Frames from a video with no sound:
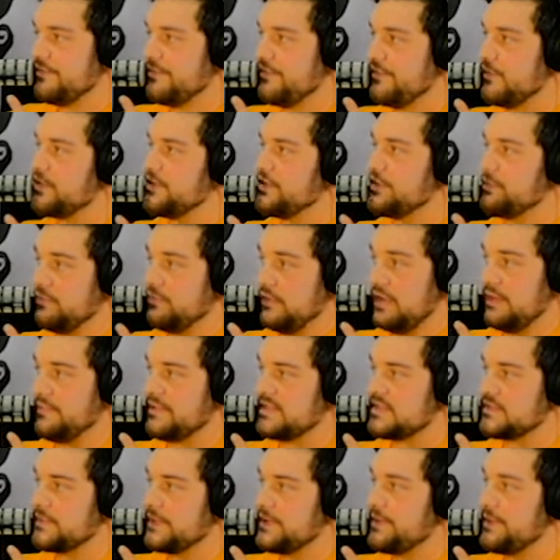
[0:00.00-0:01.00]
the 4
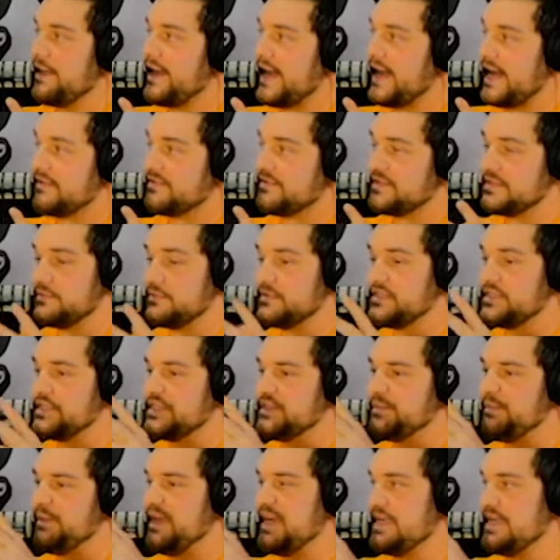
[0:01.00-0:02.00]
deployments where you have some
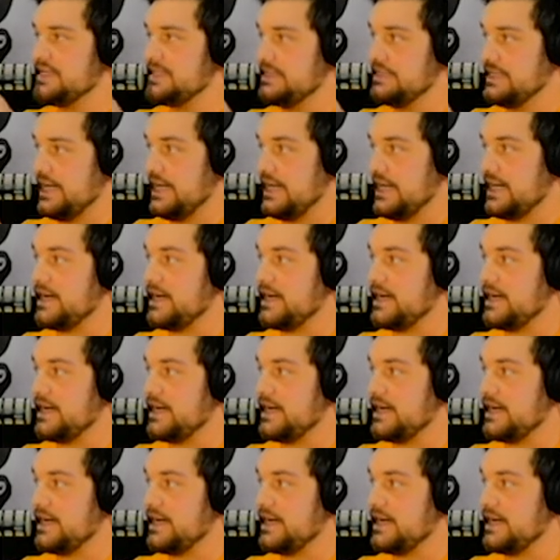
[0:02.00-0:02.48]
space to